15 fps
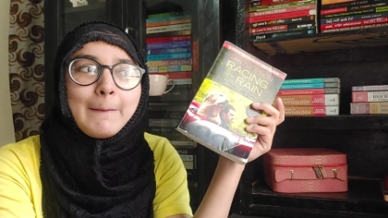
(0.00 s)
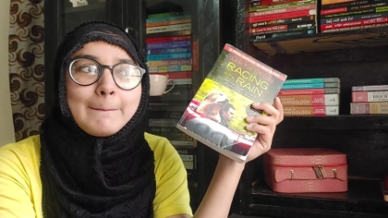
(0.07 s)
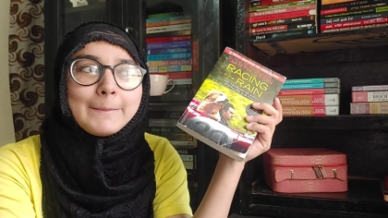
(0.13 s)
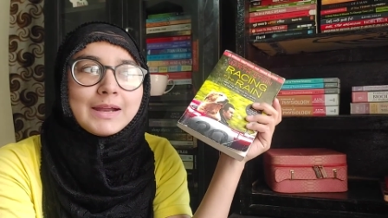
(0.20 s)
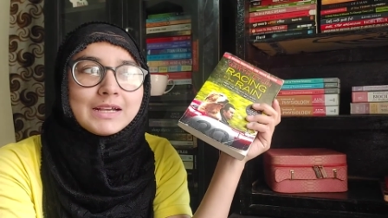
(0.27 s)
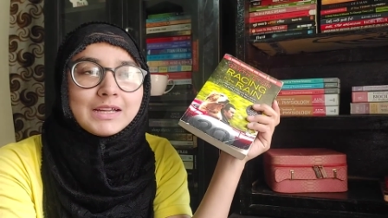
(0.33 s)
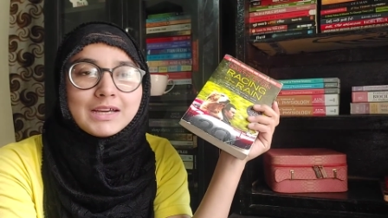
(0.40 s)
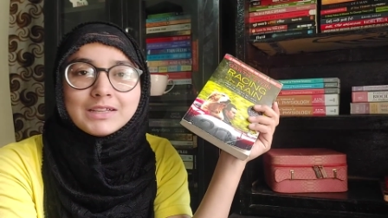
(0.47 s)

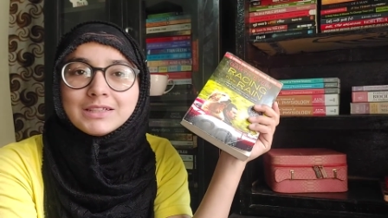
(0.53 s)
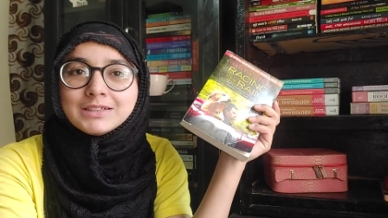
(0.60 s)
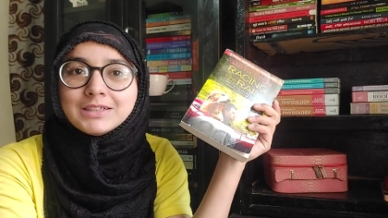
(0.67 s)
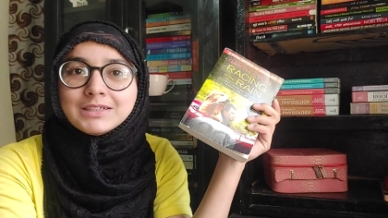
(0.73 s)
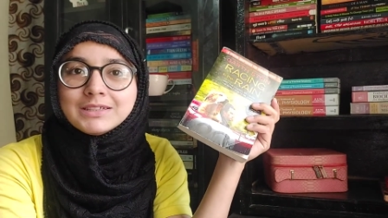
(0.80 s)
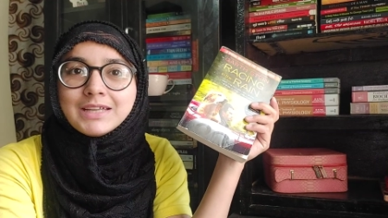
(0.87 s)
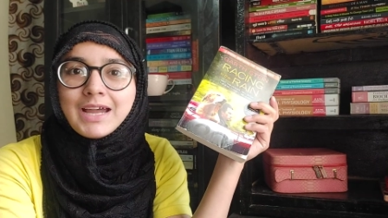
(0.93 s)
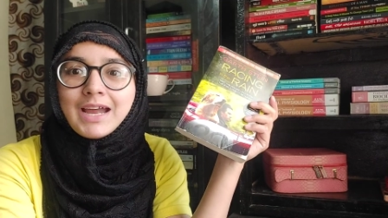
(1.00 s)
But other
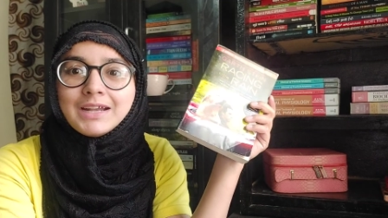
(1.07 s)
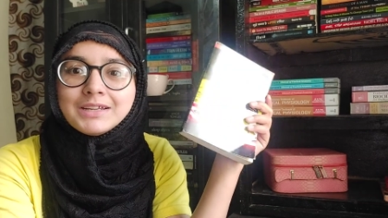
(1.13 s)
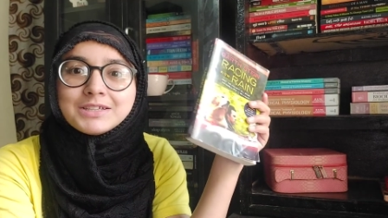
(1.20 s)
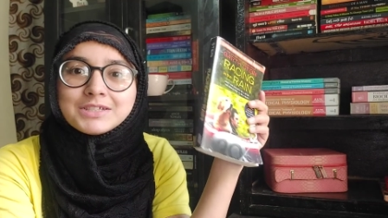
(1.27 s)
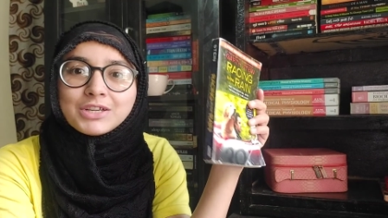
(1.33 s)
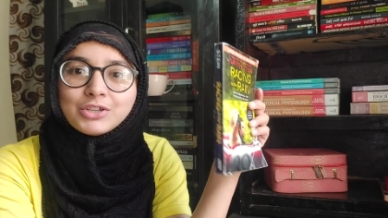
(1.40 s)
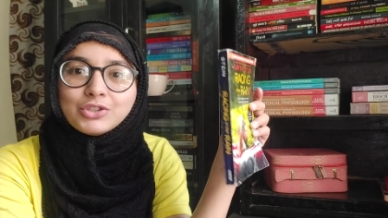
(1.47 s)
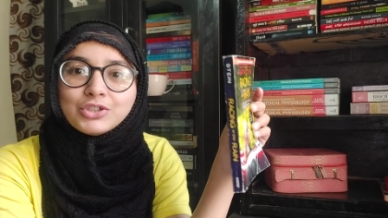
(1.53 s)
than that,
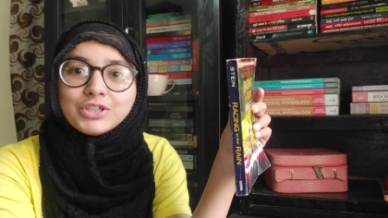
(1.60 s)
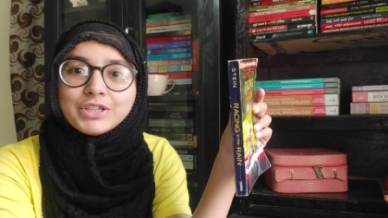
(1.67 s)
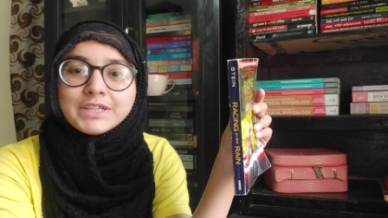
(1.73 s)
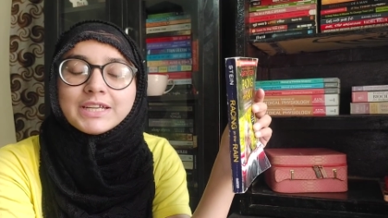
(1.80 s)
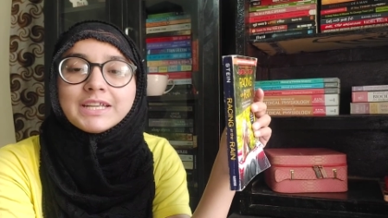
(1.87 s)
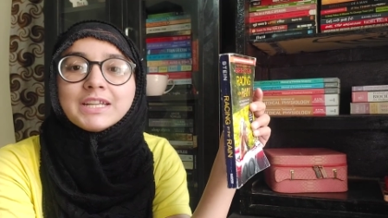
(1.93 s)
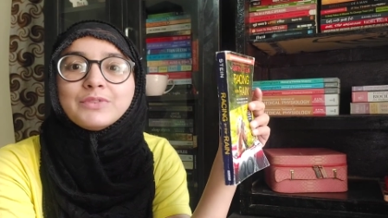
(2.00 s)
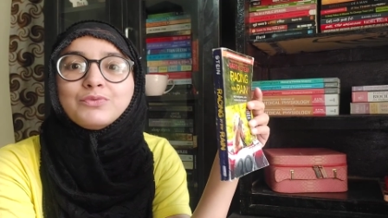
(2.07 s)
it's a good read.